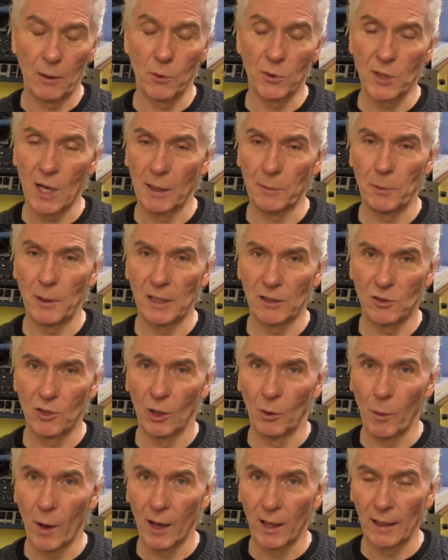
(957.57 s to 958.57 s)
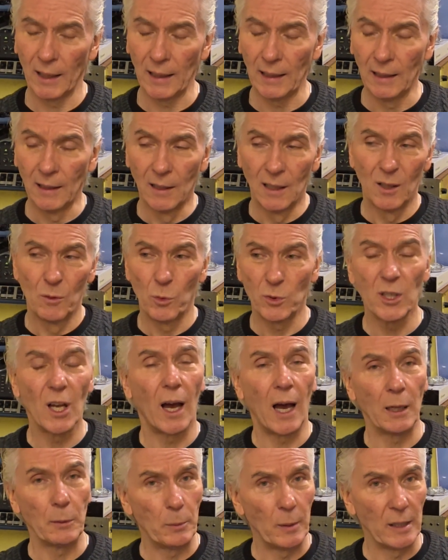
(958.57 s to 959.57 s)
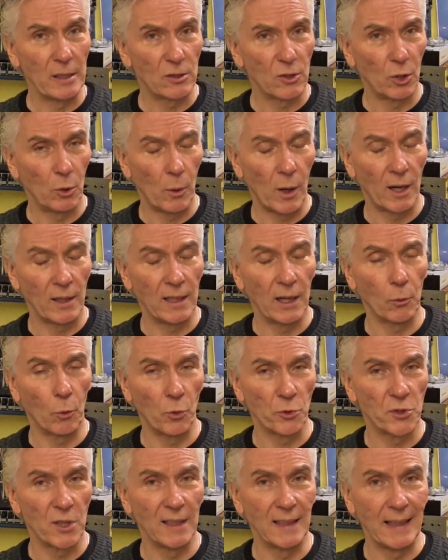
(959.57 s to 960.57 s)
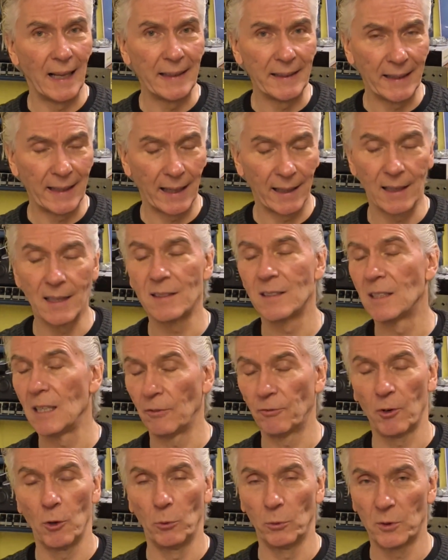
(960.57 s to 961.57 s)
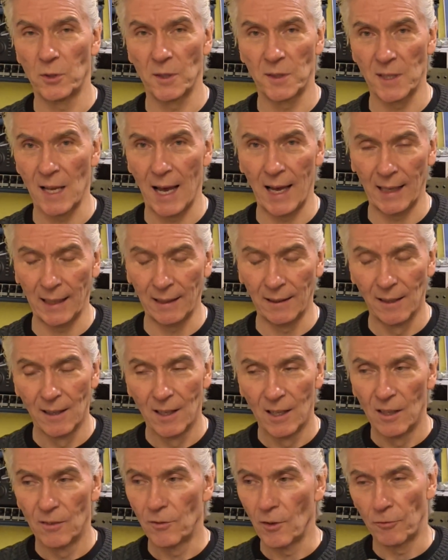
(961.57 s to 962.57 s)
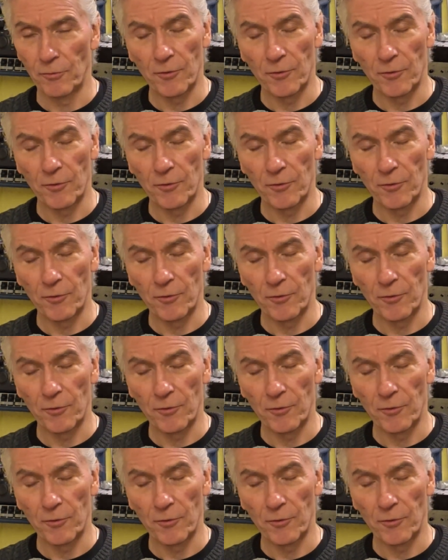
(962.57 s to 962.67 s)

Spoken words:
it was opening too early. Was it opening too early or was it leaking? It's difficult to say. The